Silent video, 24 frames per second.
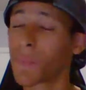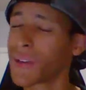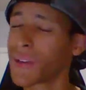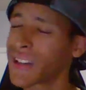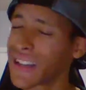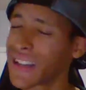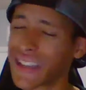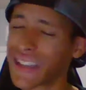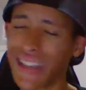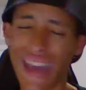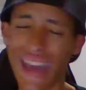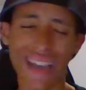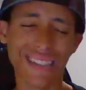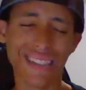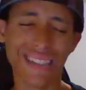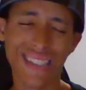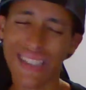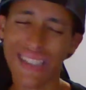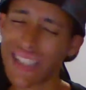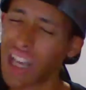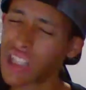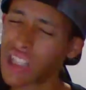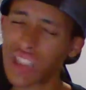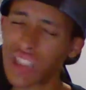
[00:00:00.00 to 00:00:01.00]
But again,
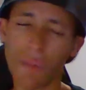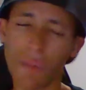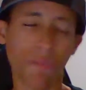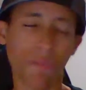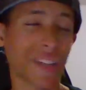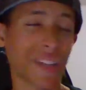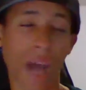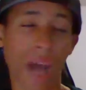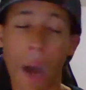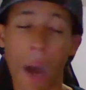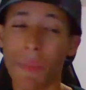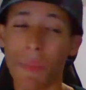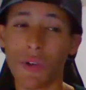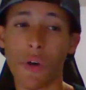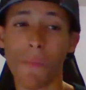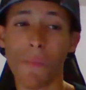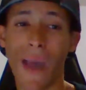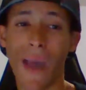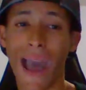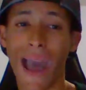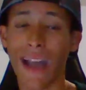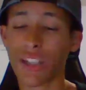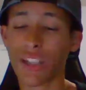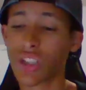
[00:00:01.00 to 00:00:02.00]
such a phenomenal
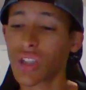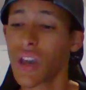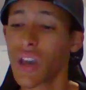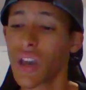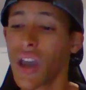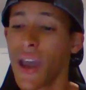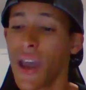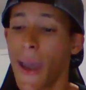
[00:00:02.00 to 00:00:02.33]
match.